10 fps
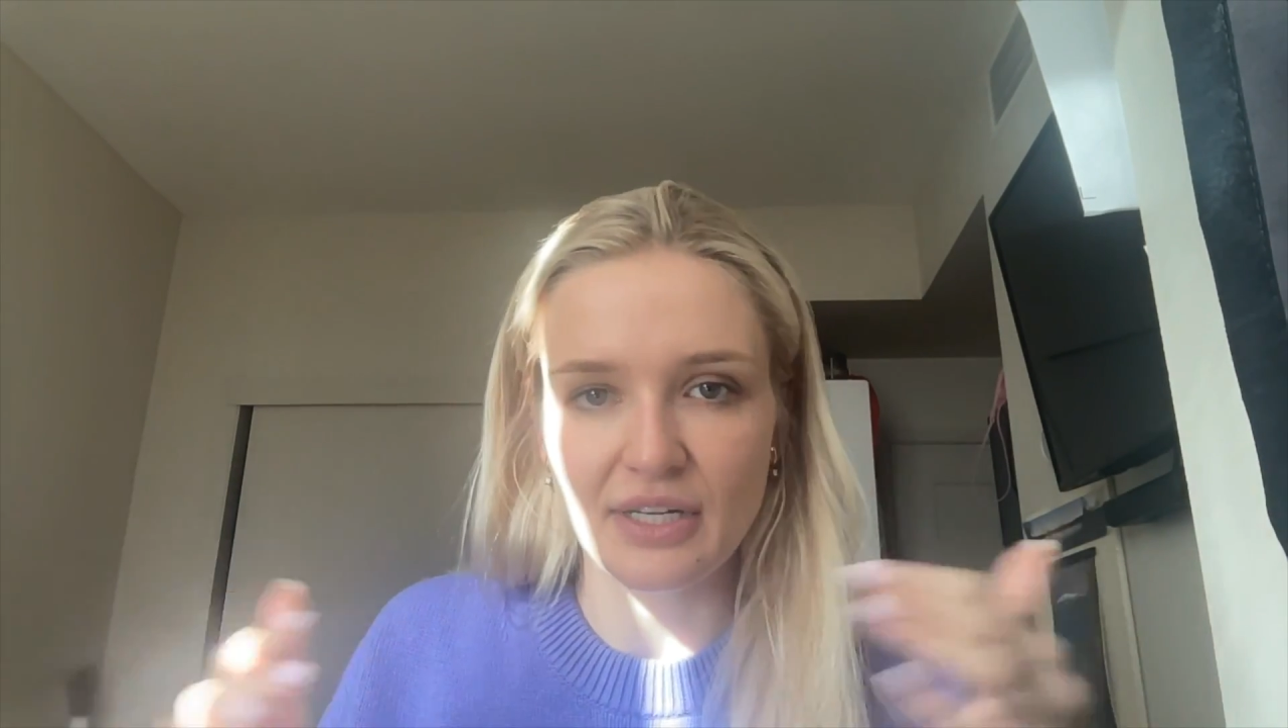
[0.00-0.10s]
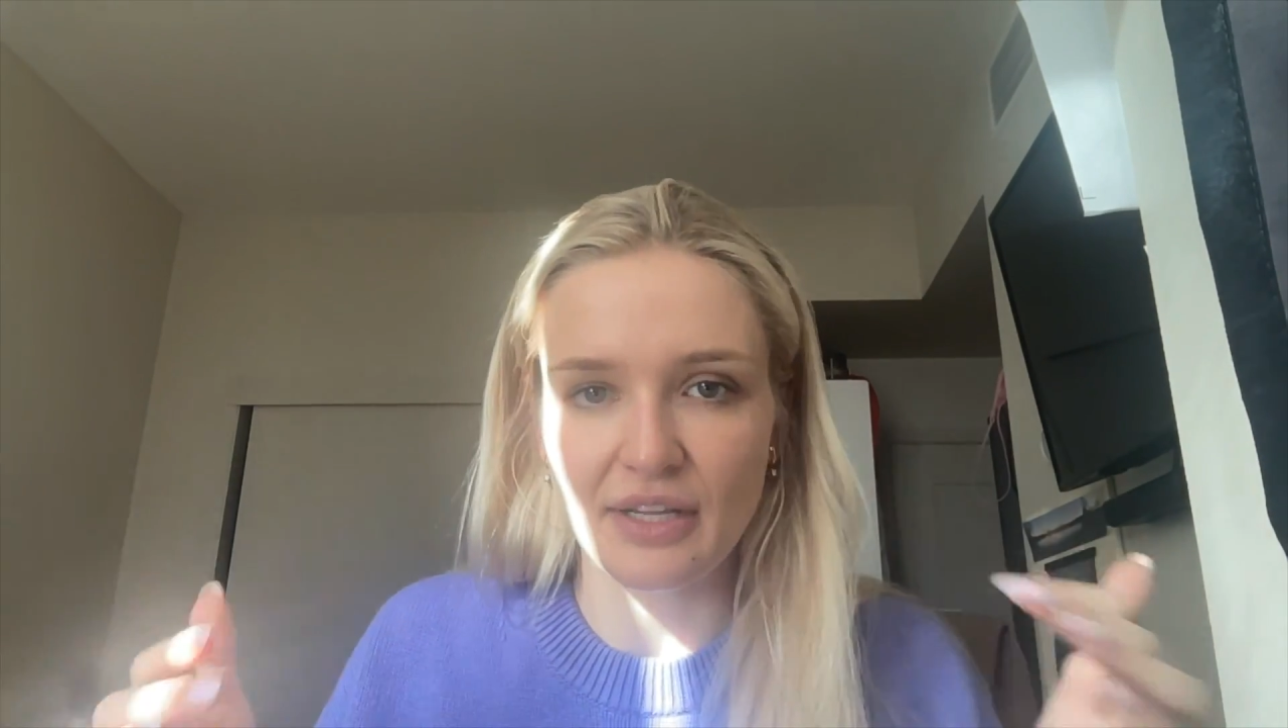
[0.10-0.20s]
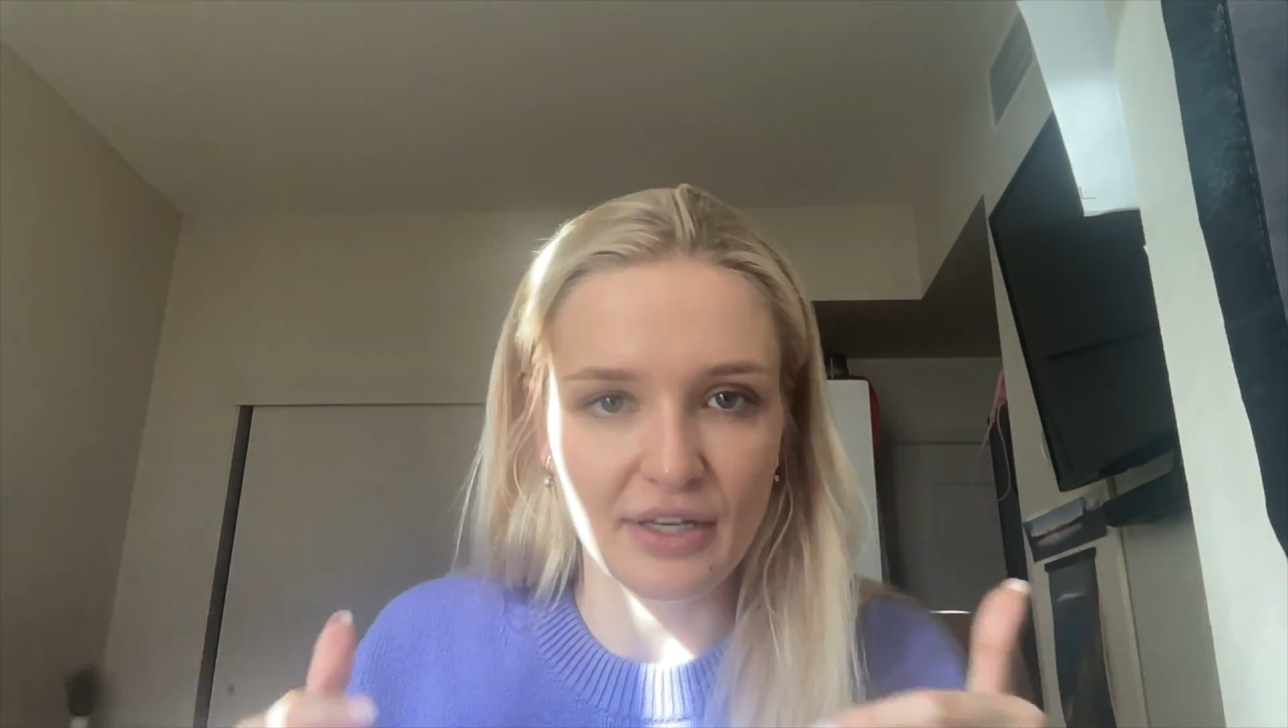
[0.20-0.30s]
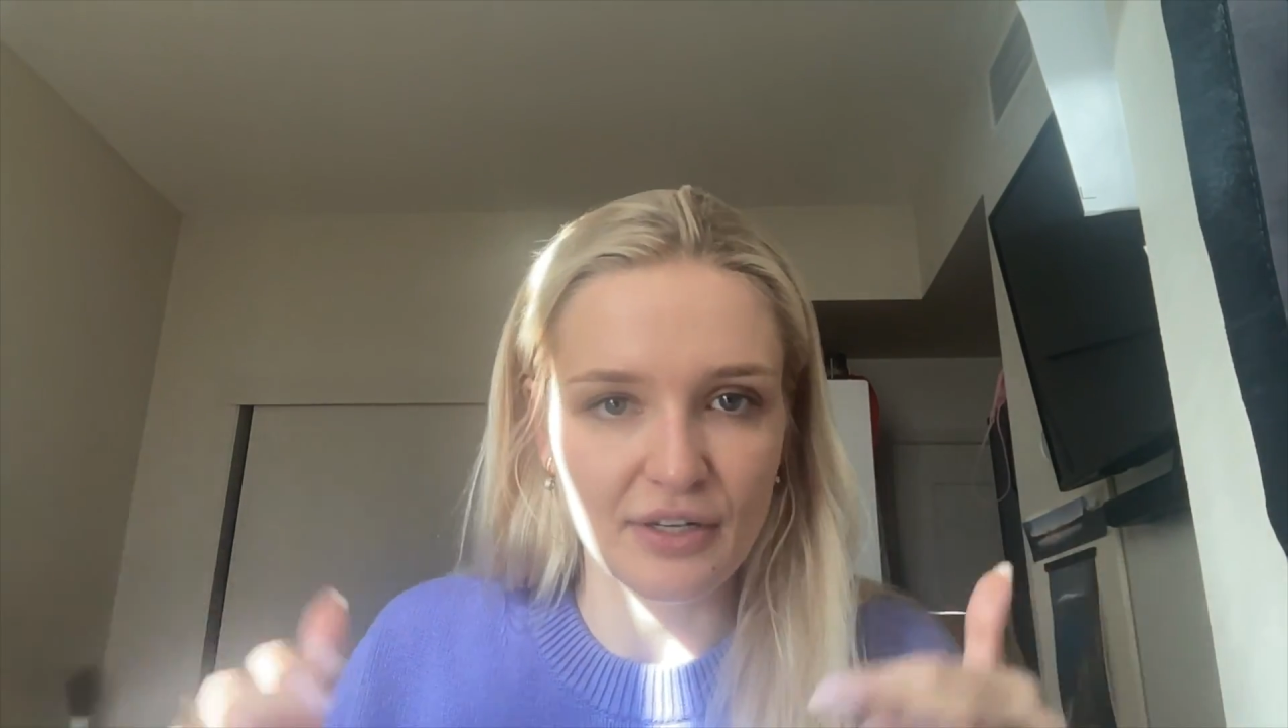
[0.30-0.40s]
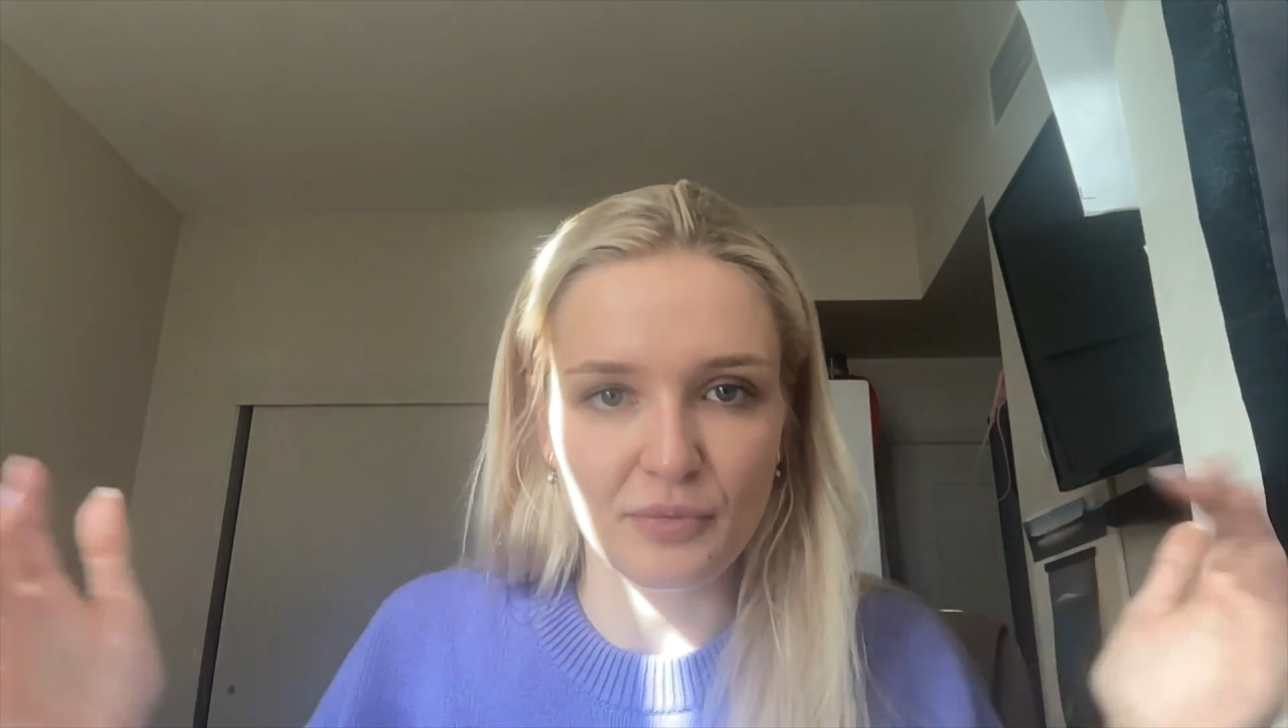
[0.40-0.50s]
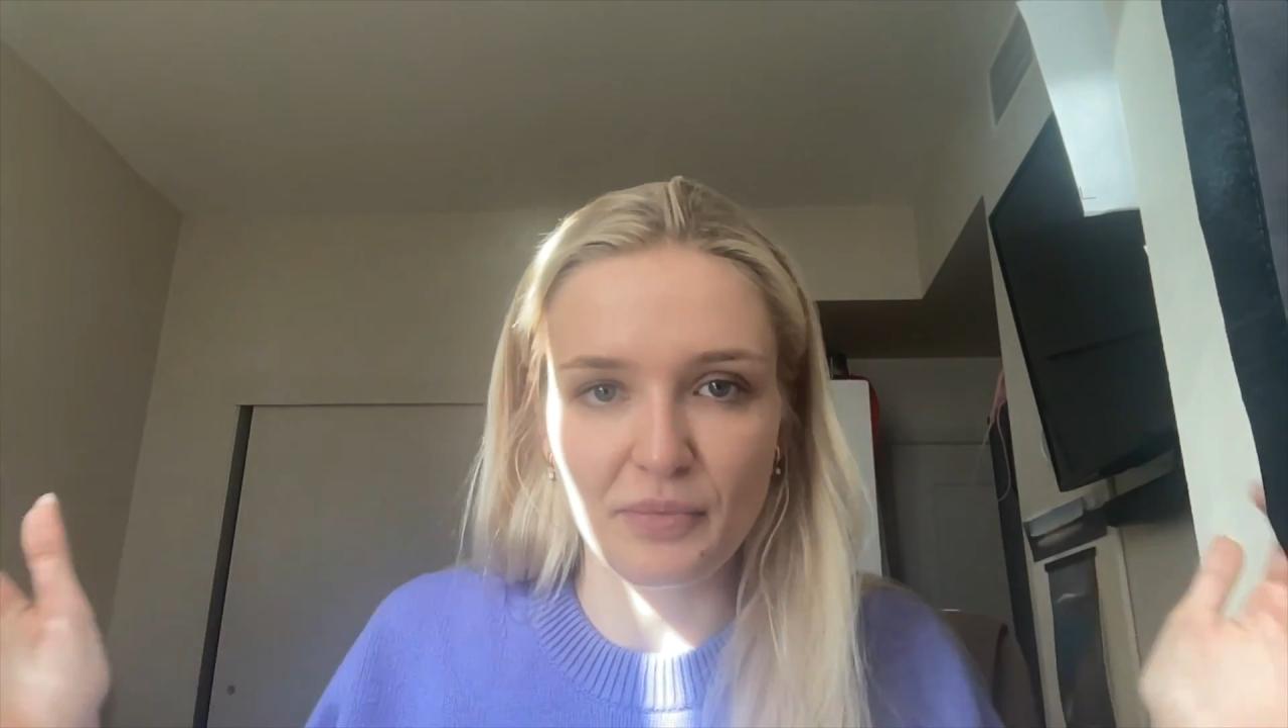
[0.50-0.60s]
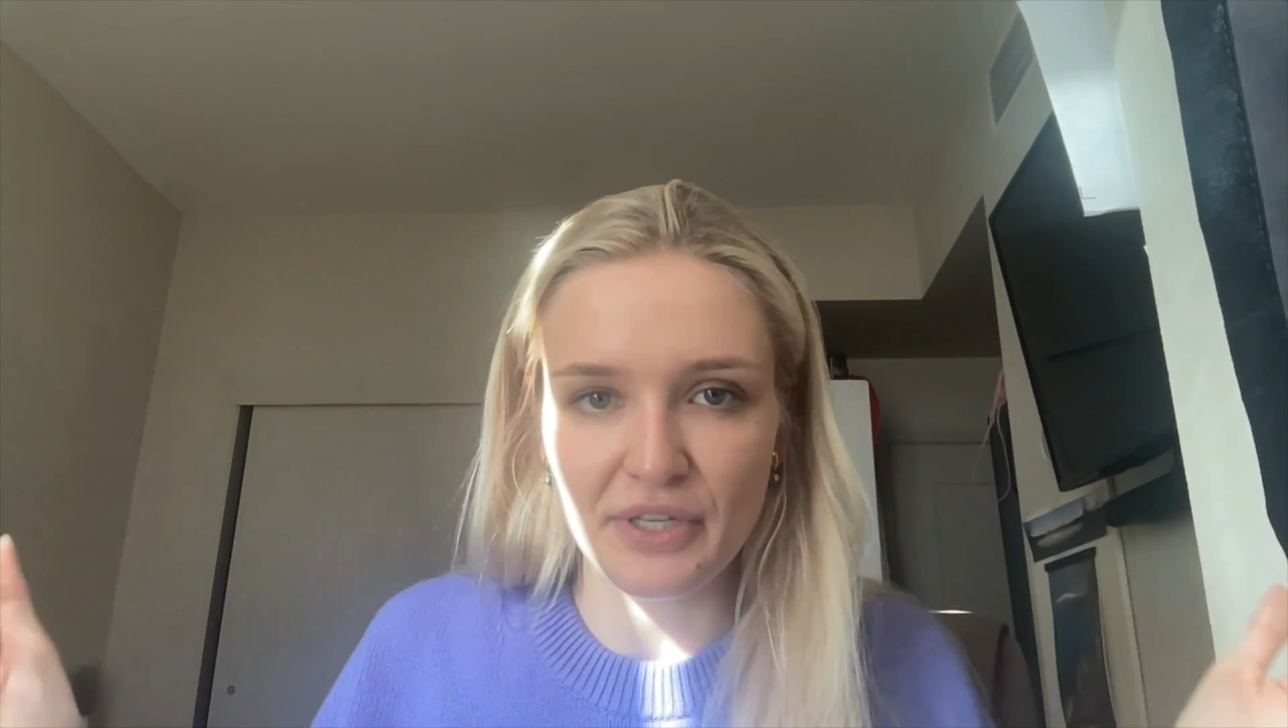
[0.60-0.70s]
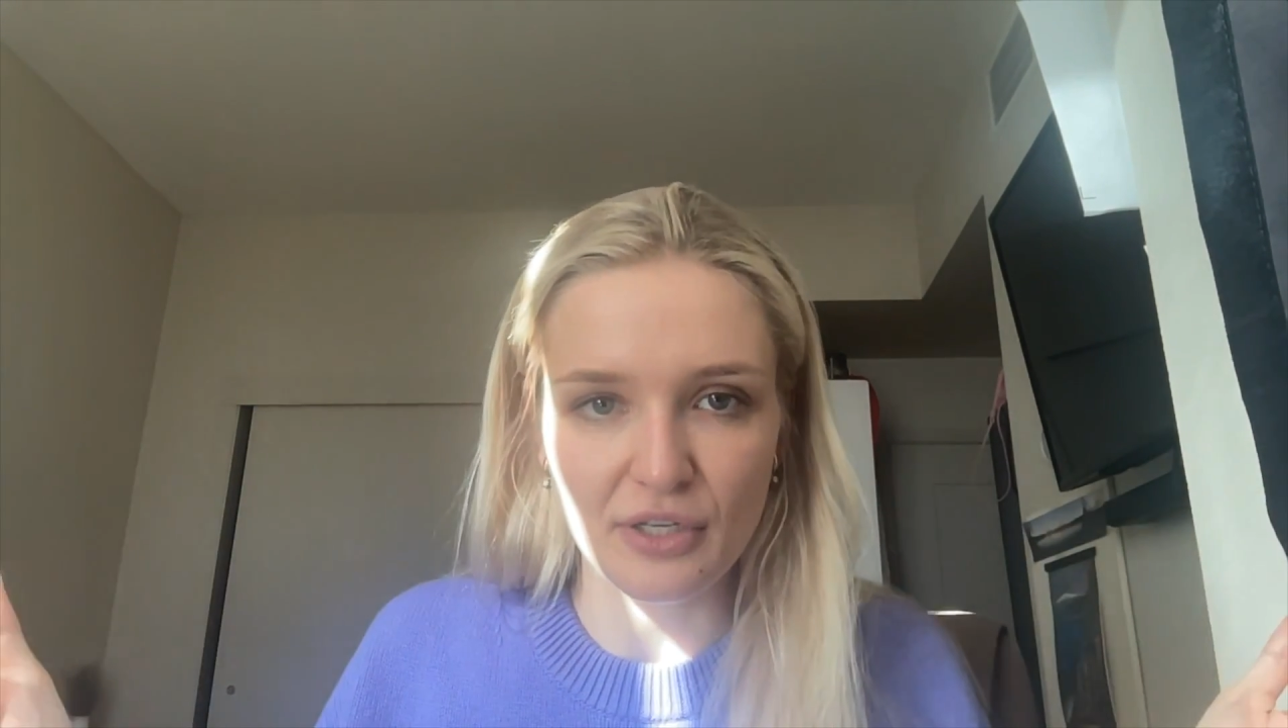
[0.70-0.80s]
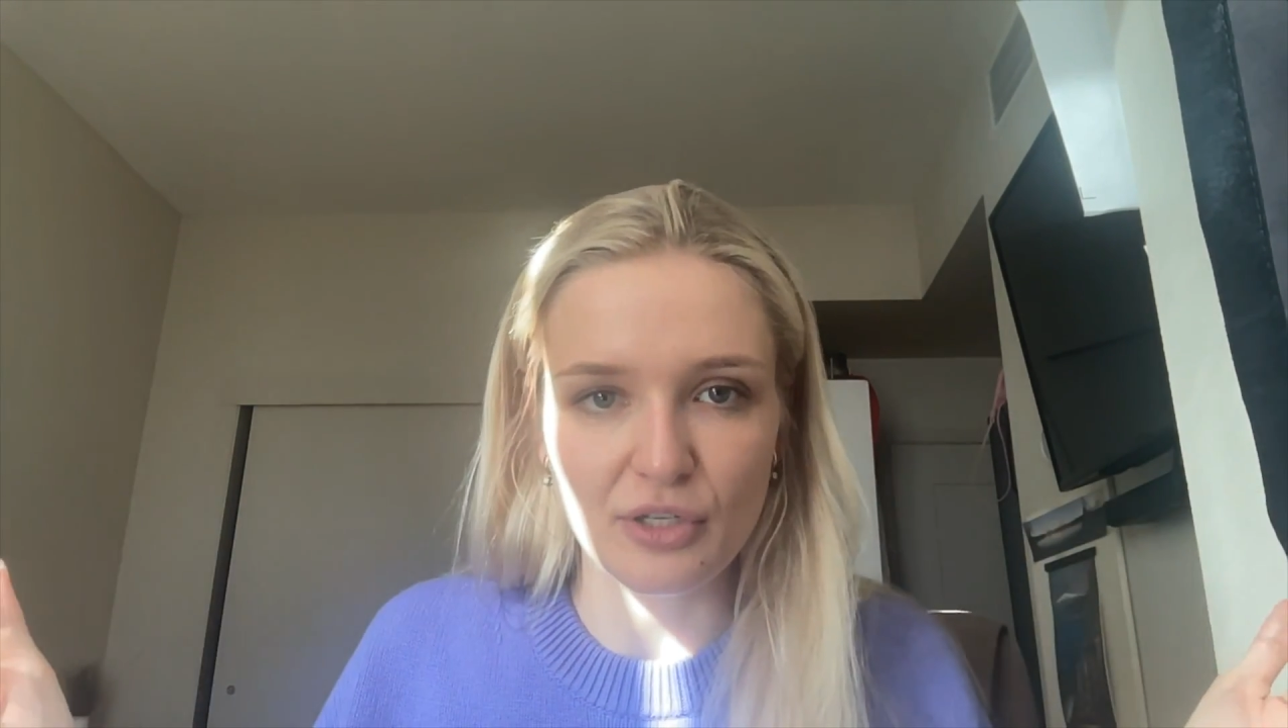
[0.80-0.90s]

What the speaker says: 10,000 million